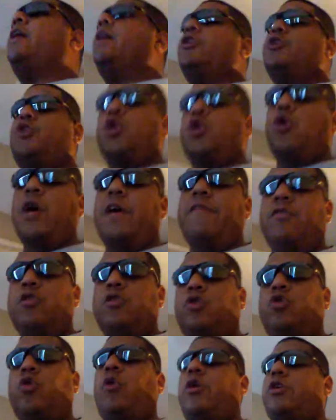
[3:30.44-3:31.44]
didn't show Ava
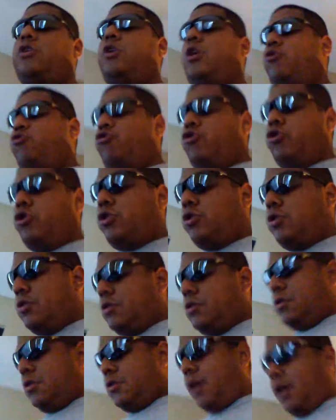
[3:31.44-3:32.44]
Storie's entrance.
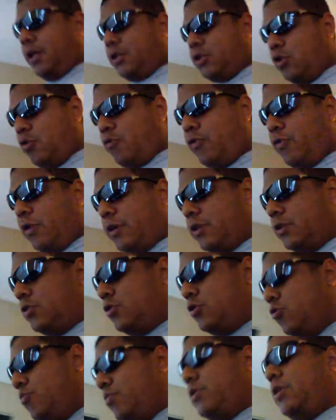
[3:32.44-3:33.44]
That's so fucking
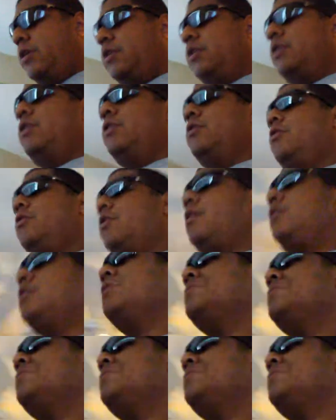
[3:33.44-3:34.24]
stupid that they did that.